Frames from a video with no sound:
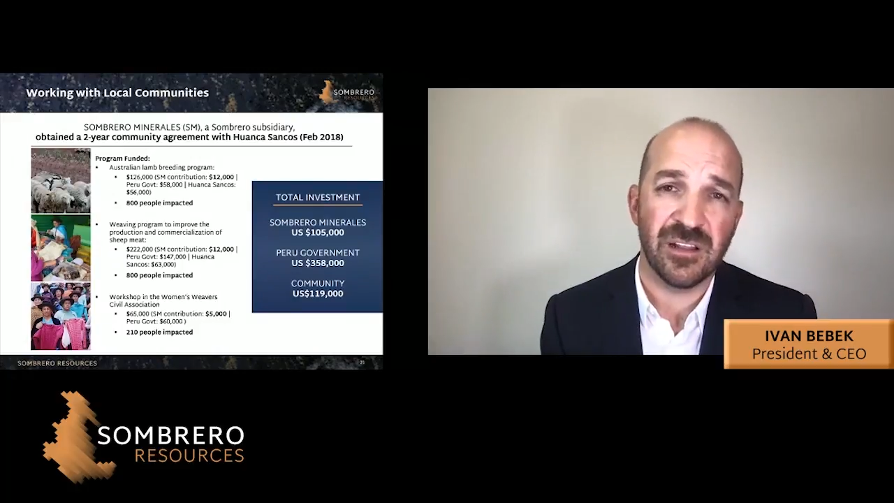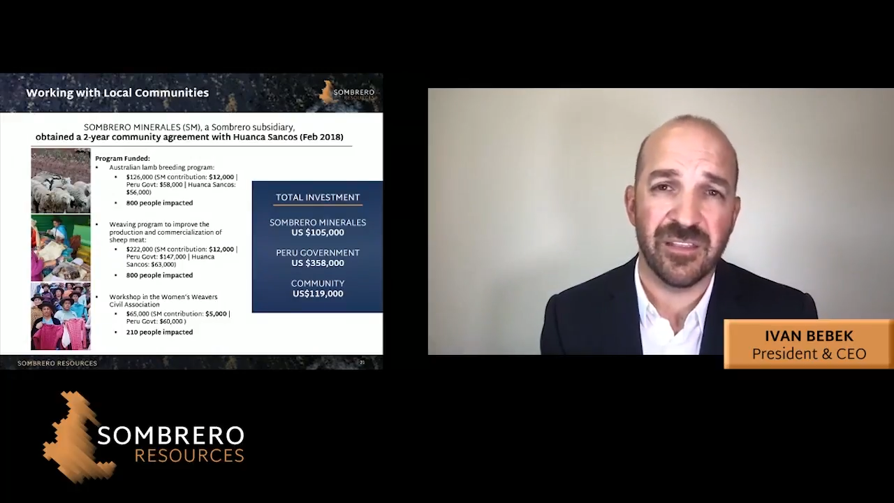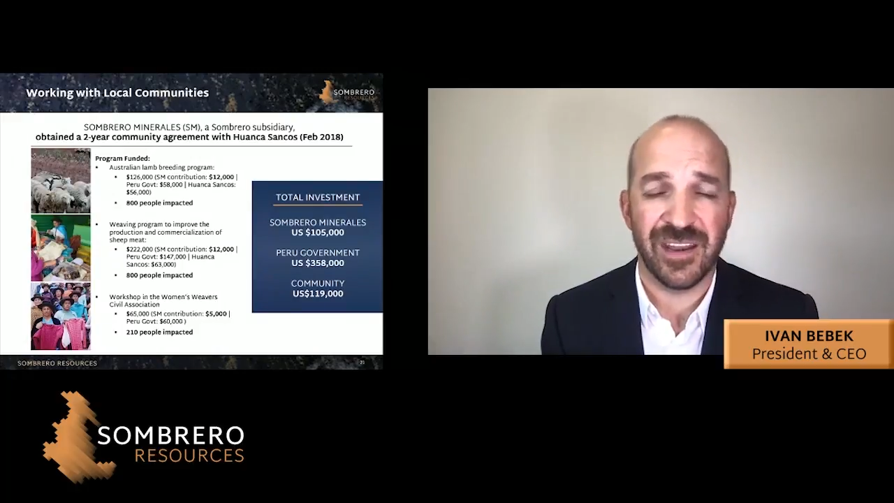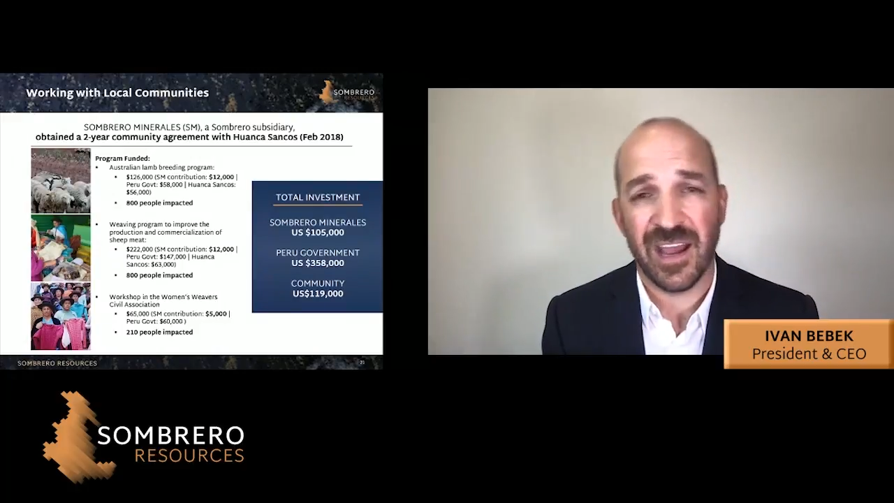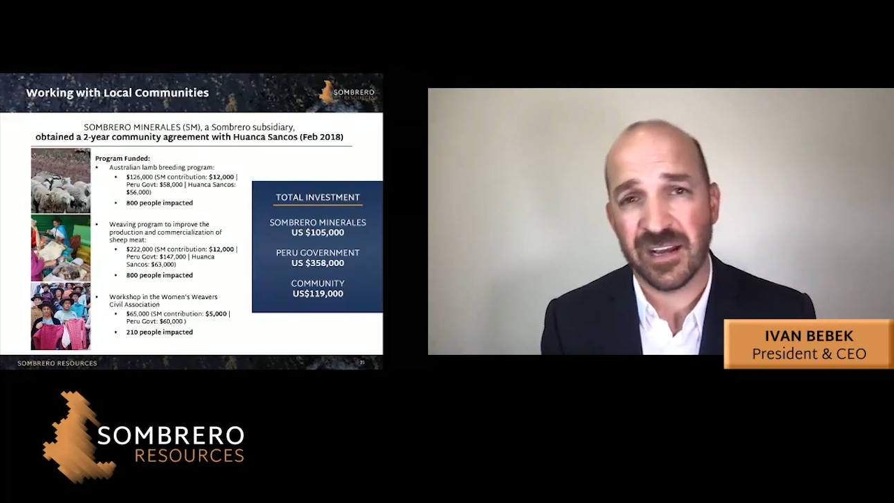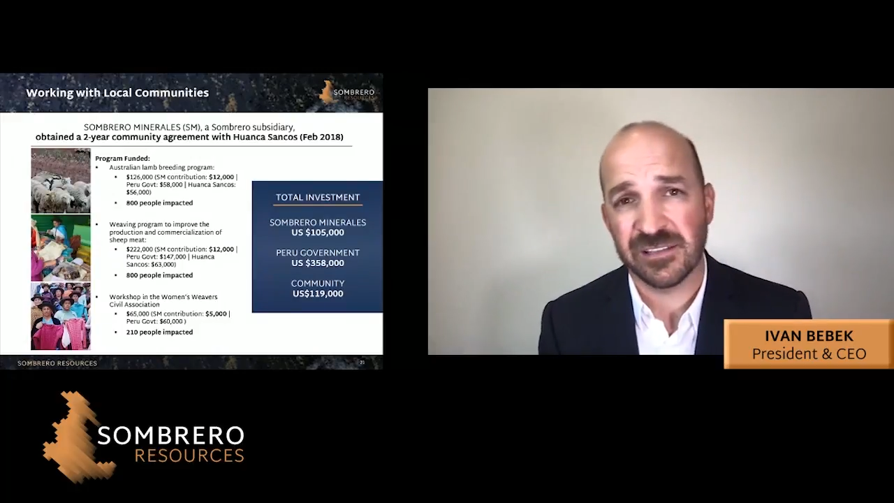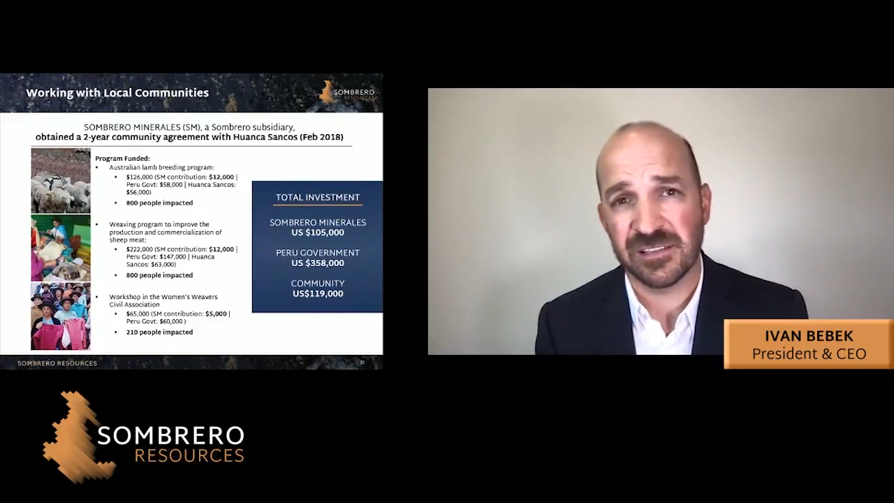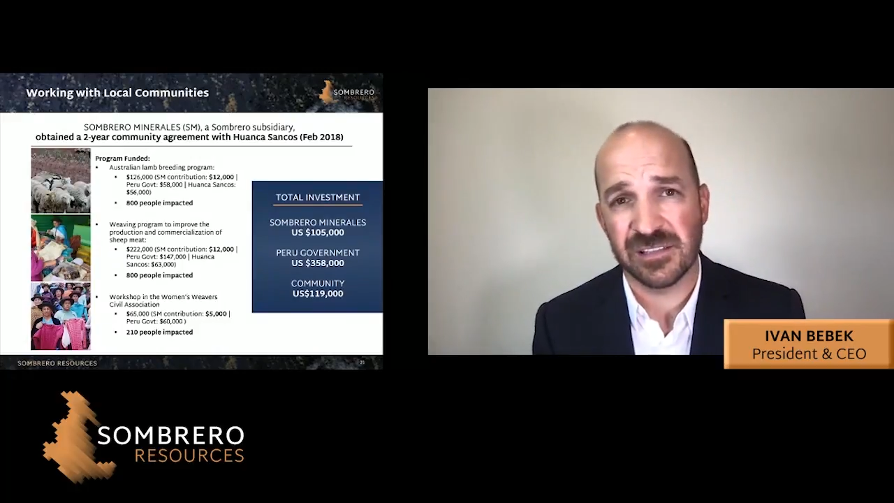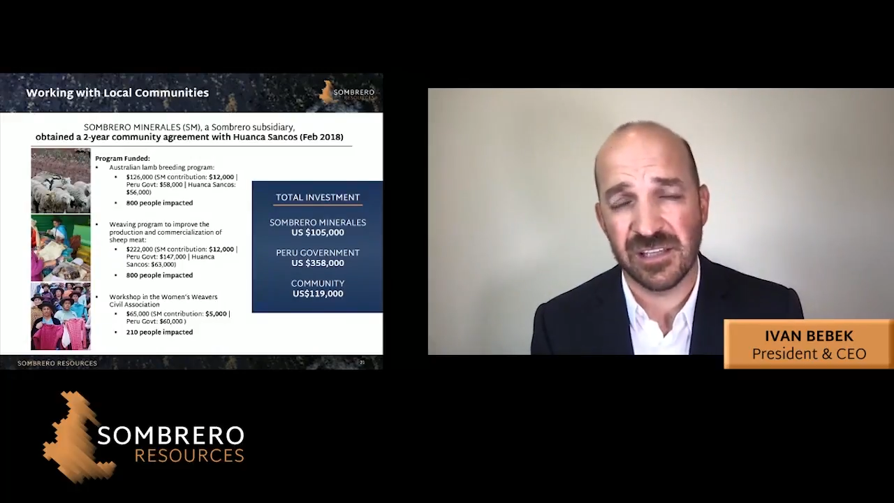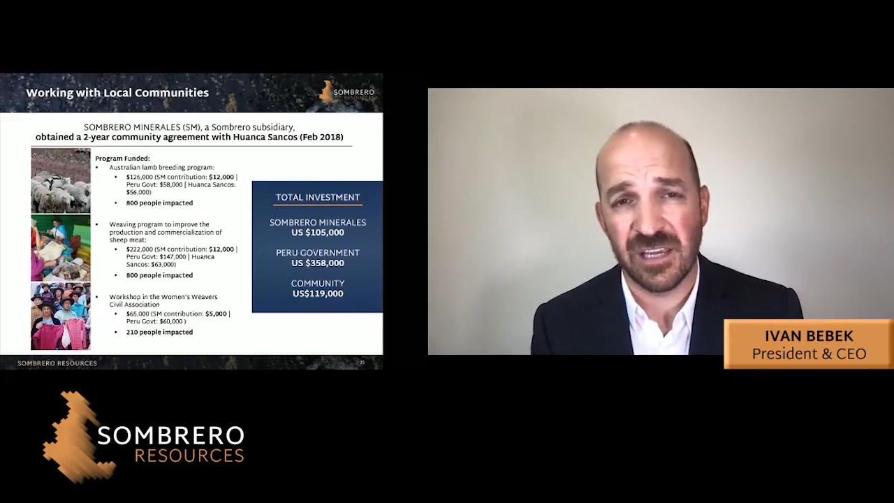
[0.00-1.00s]
that
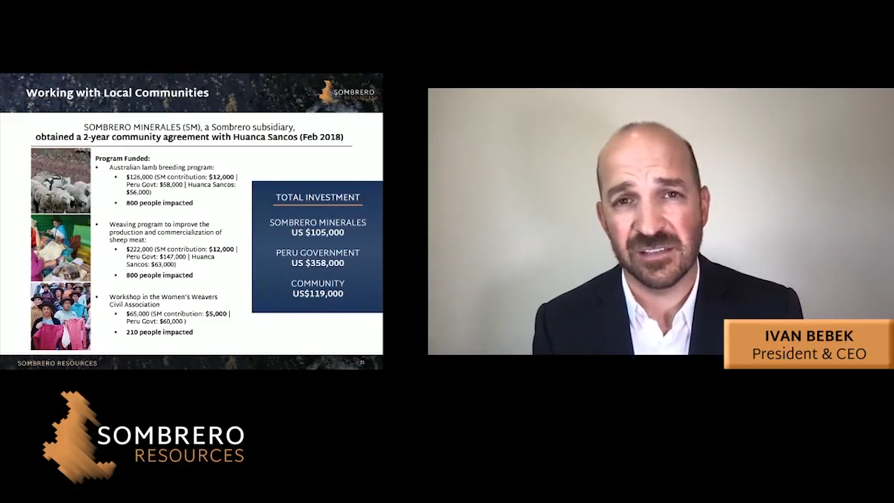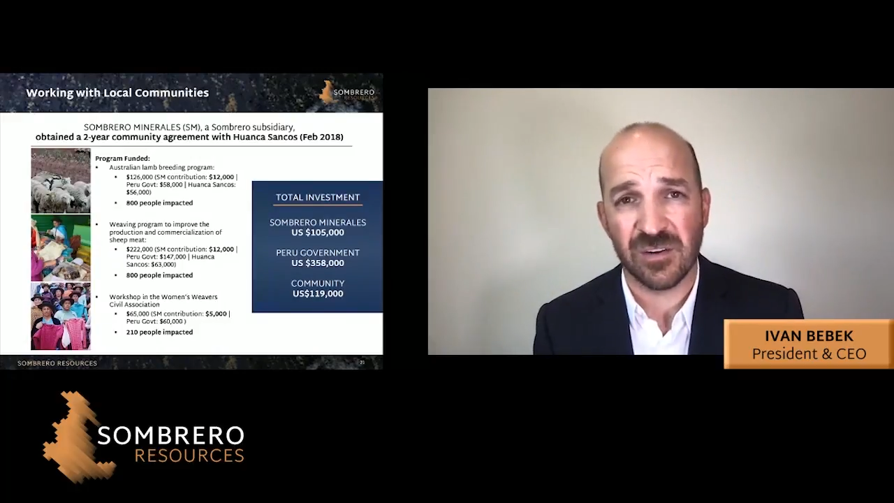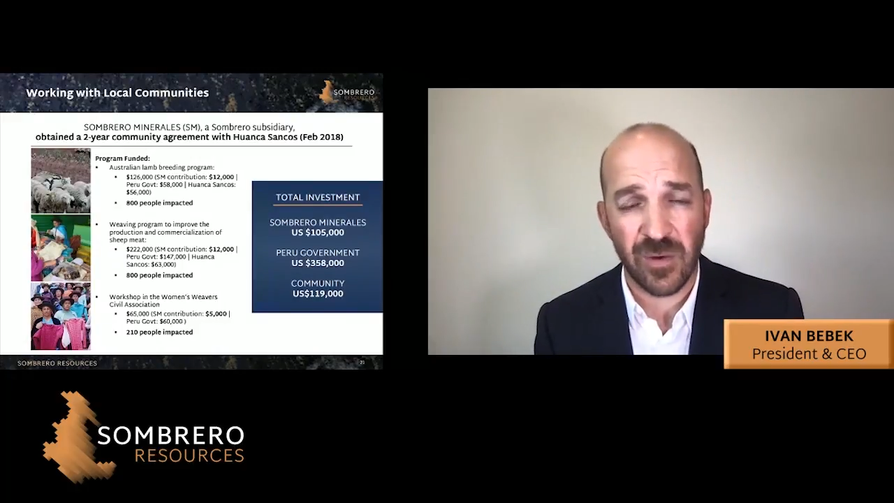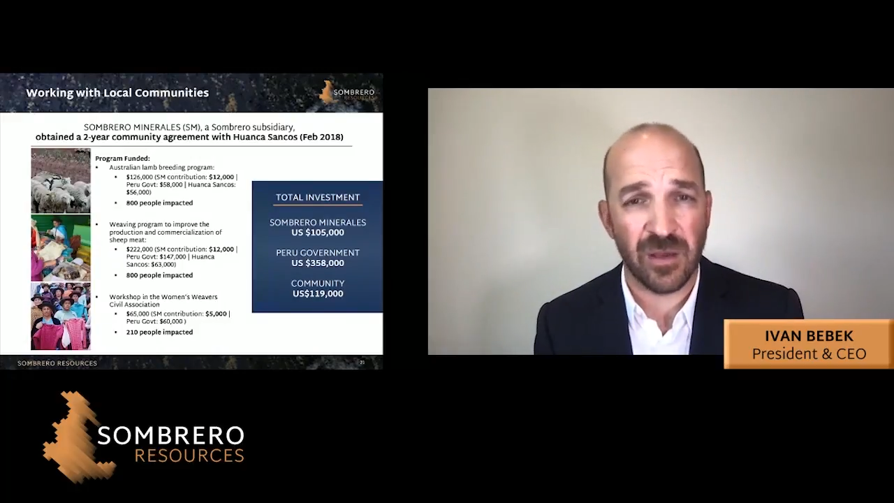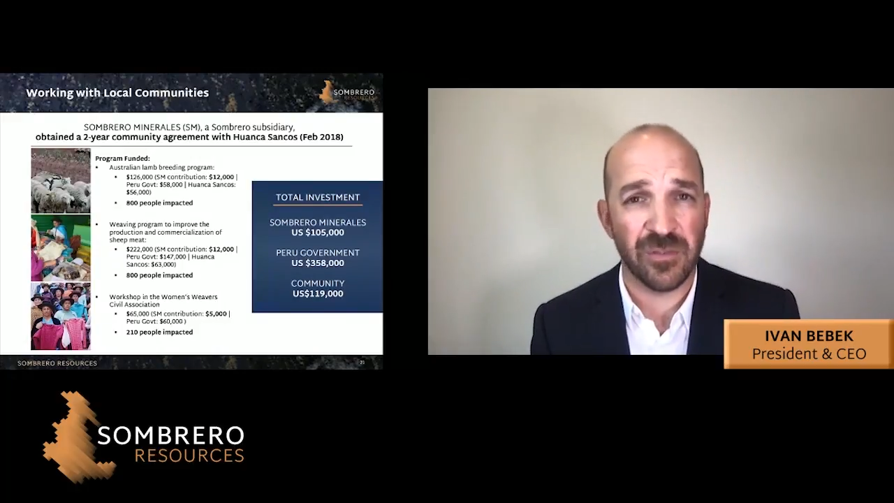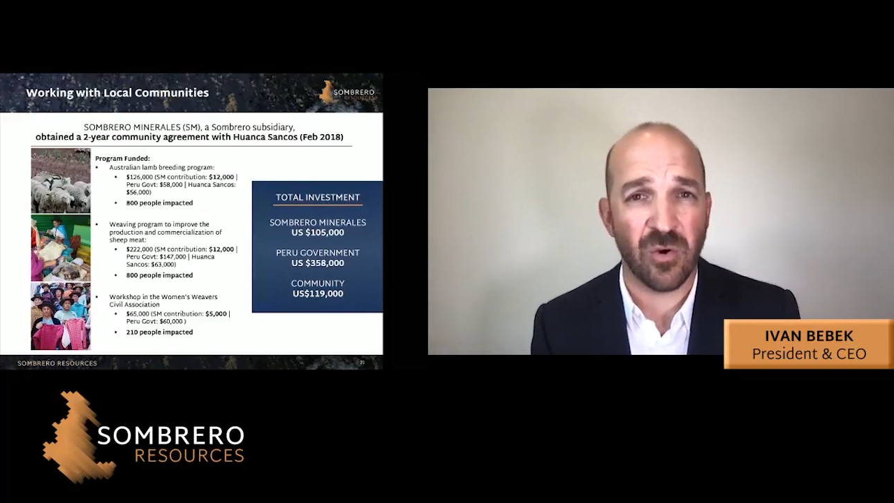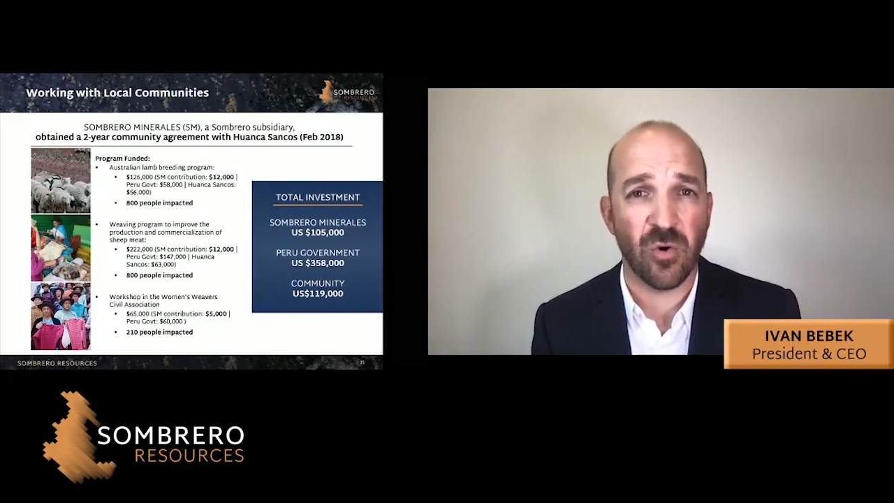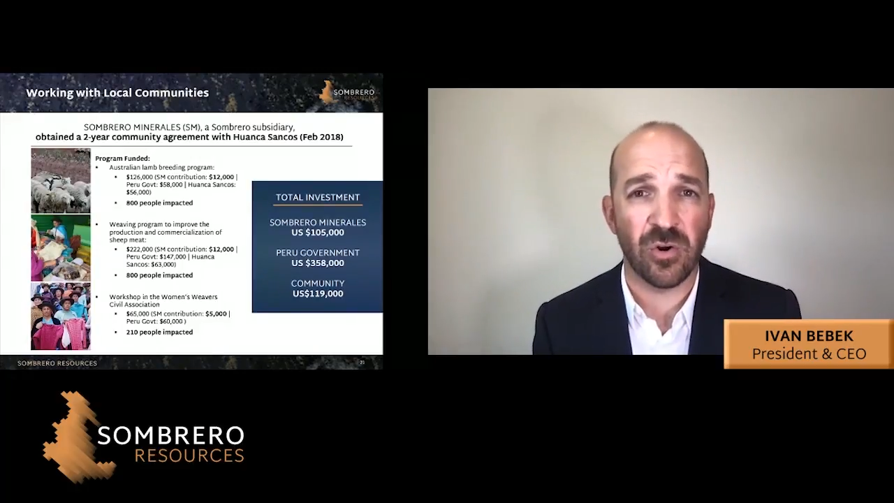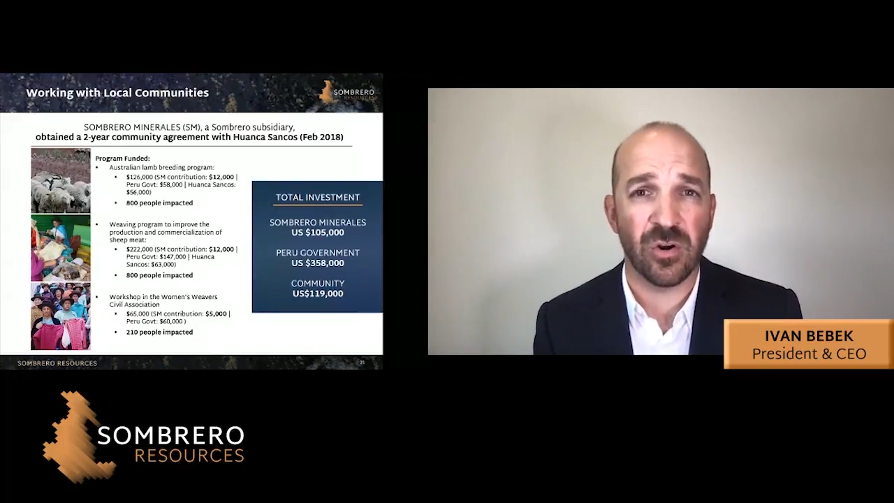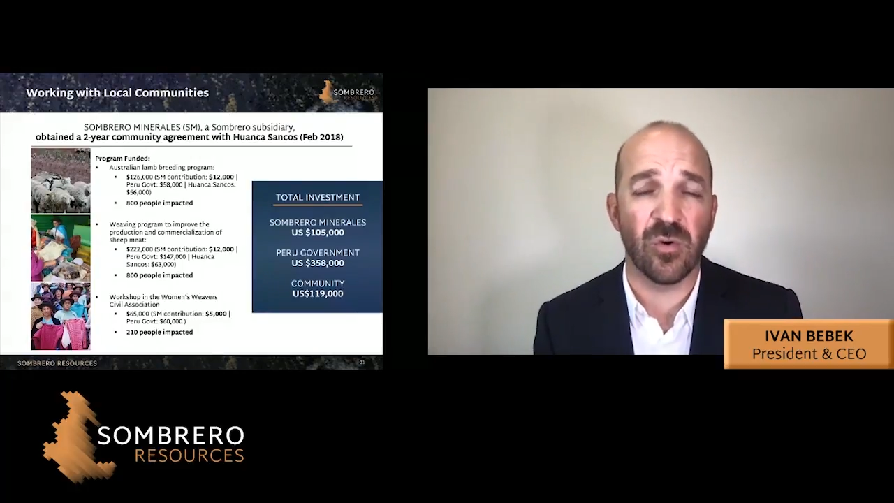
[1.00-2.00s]
access is around the corner?